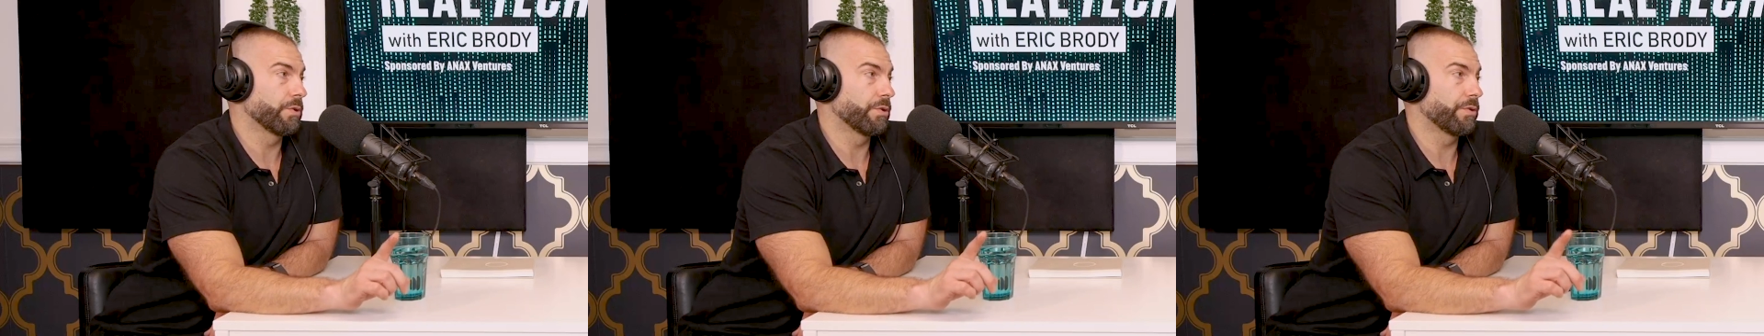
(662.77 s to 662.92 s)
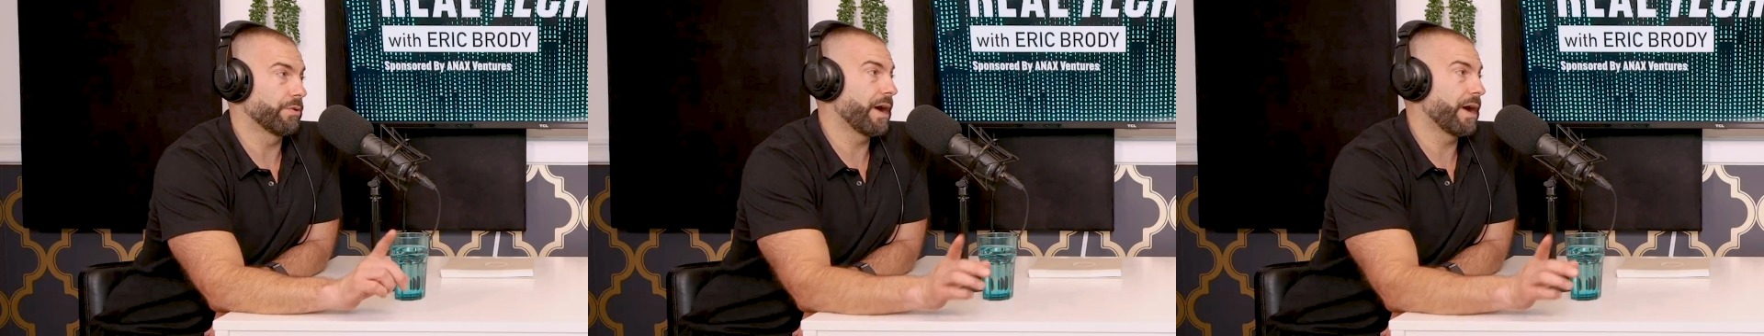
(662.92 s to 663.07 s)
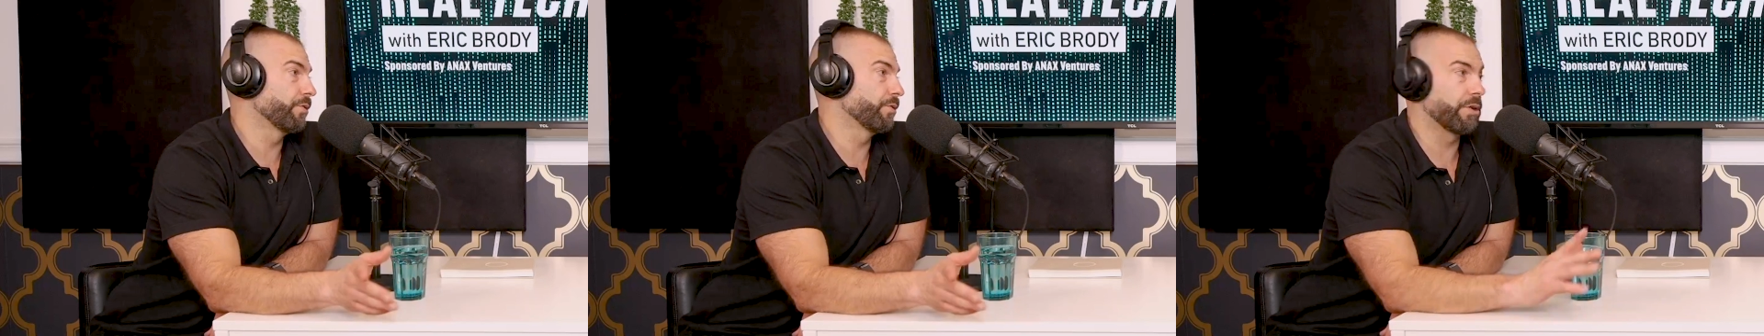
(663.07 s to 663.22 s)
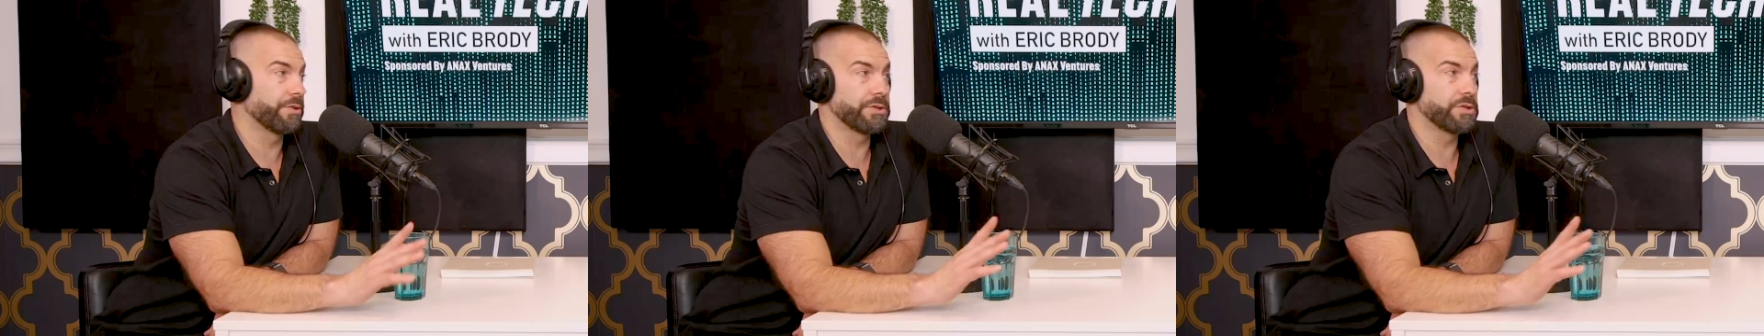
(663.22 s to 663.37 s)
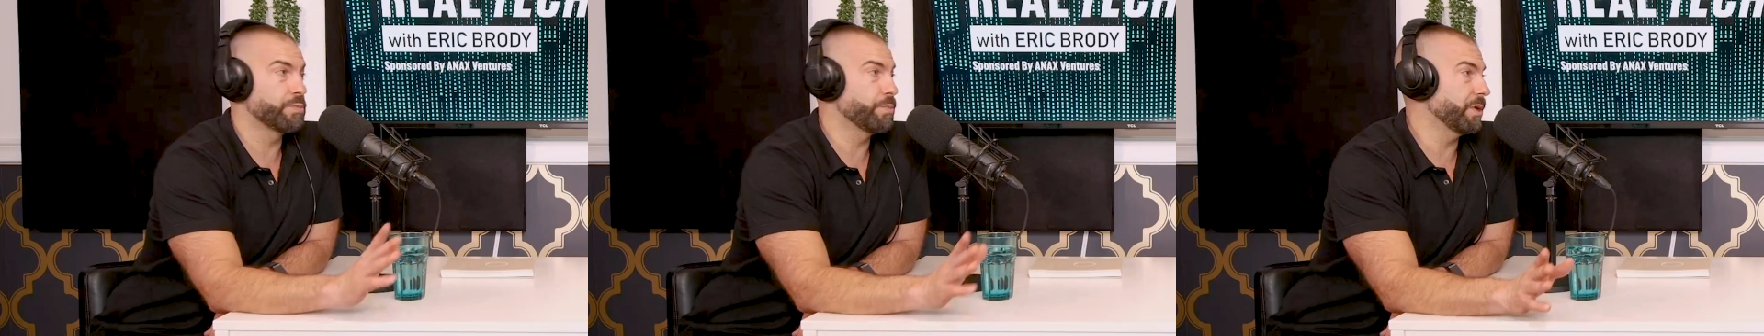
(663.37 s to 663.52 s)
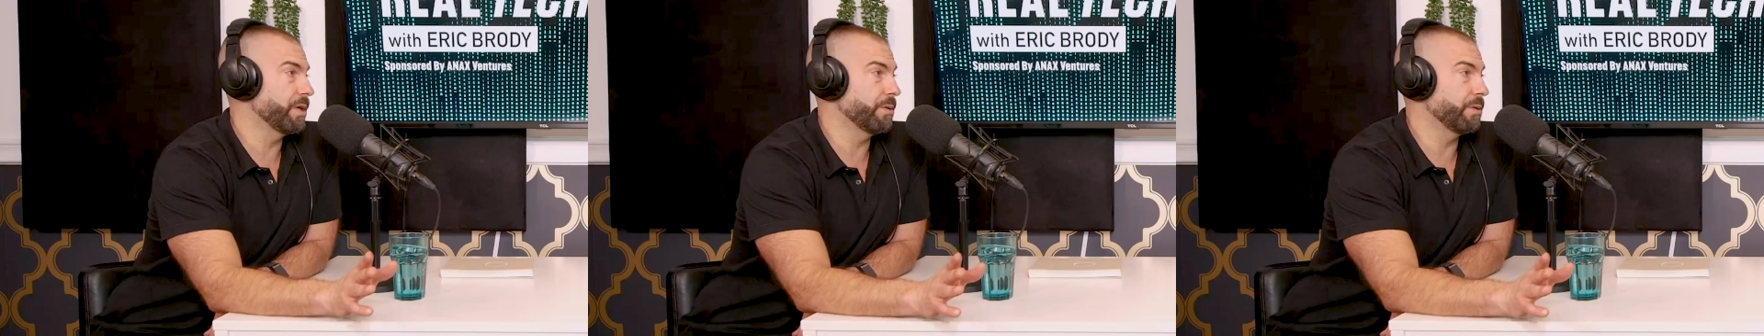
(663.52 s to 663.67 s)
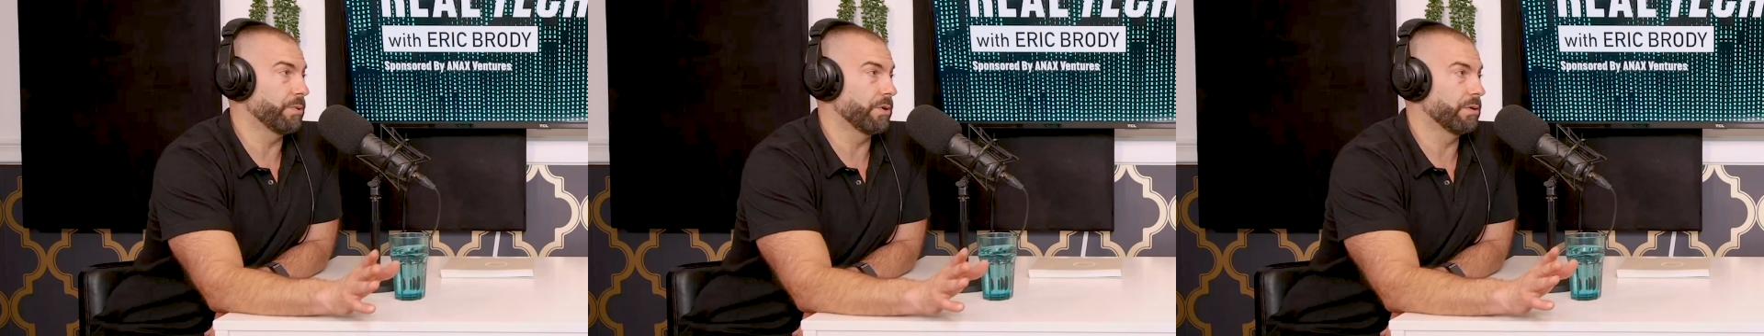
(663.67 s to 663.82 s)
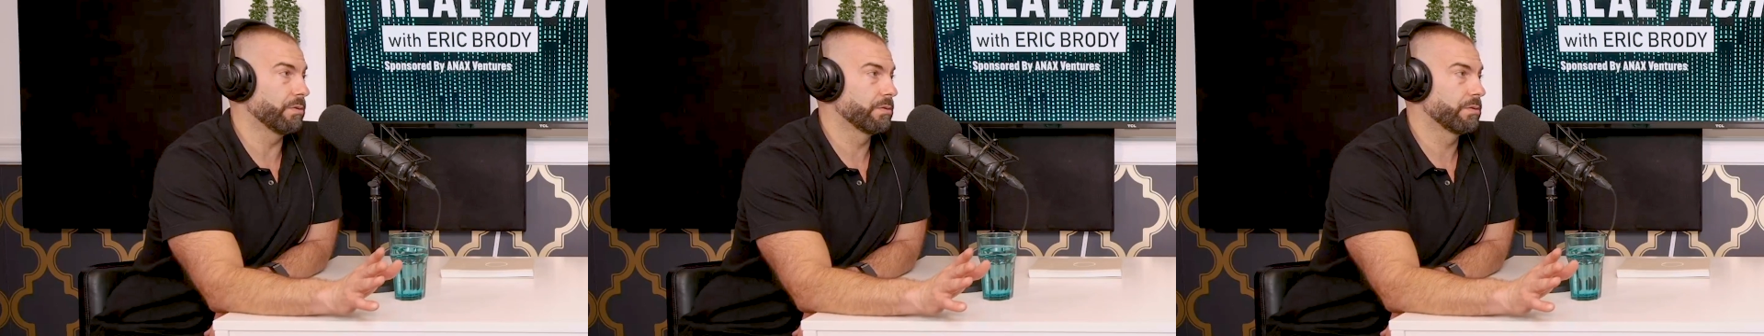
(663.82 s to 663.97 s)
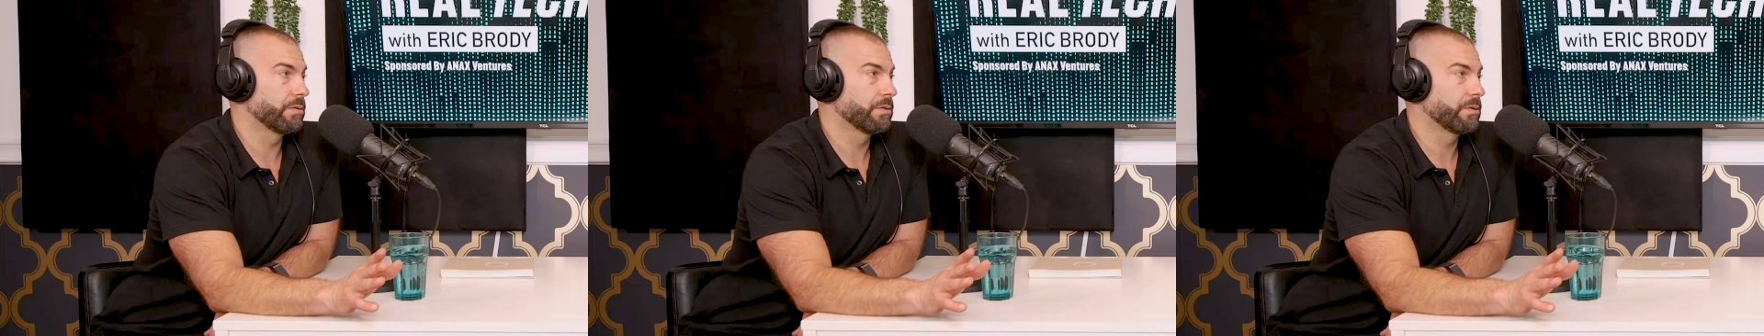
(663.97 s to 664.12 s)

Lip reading: We're around all these people.